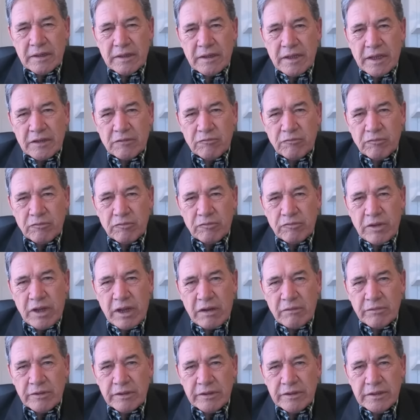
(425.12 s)
like
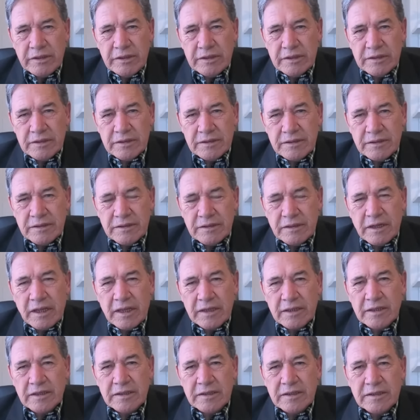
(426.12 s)
Rawiri and
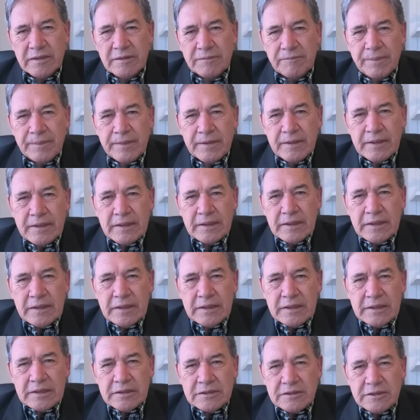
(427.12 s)
like uh,
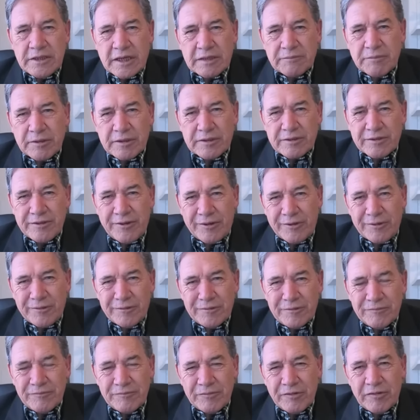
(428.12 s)
Jack
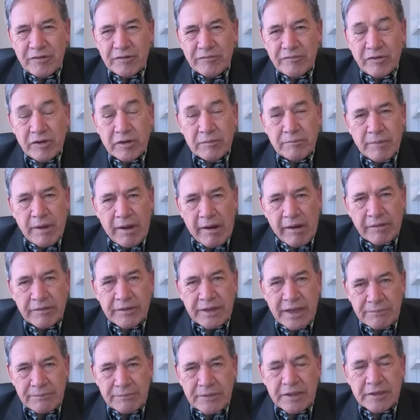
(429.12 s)
McDonald, very, very Maori
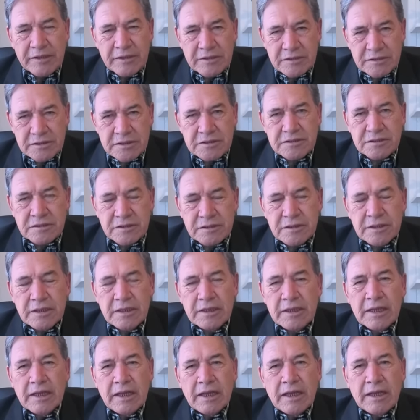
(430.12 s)
name that is, isn't it?
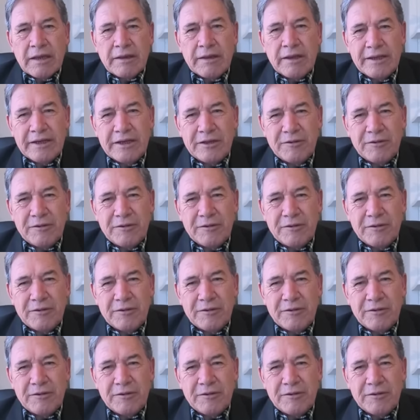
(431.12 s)
Uh,